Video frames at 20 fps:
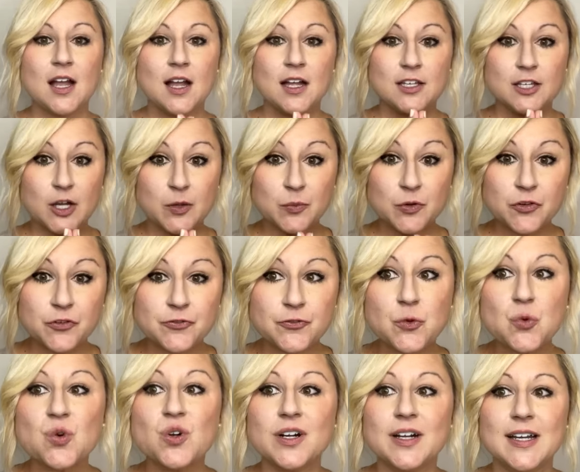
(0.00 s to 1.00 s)
Number
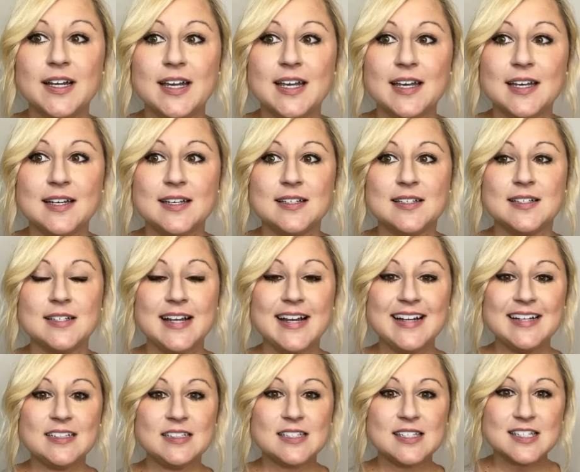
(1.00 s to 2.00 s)
4 is,
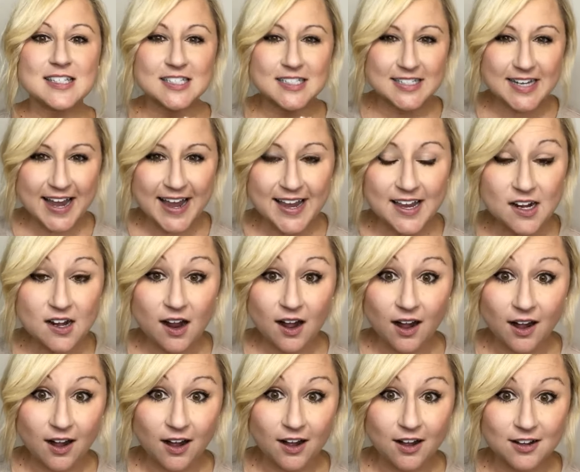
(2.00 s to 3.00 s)
instead
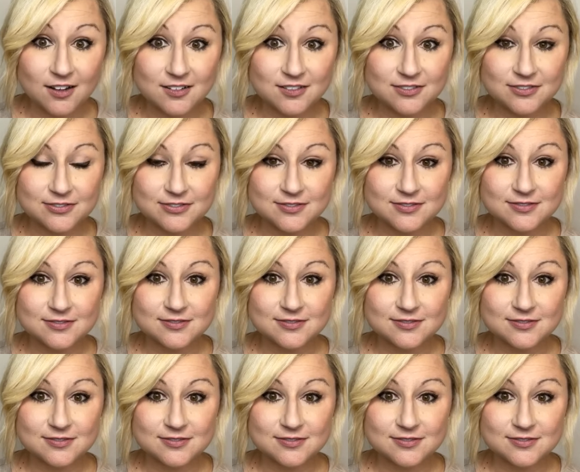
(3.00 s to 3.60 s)
of,